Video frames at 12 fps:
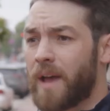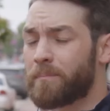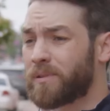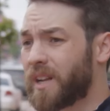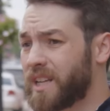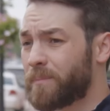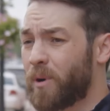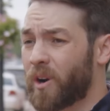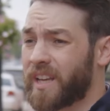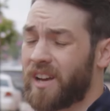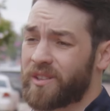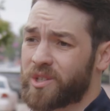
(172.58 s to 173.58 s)
and plenty of
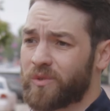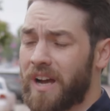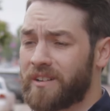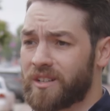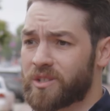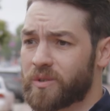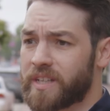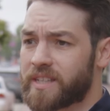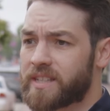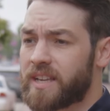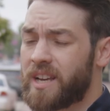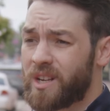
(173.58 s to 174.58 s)
parking on the surrounding
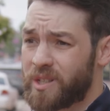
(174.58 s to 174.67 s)
streets.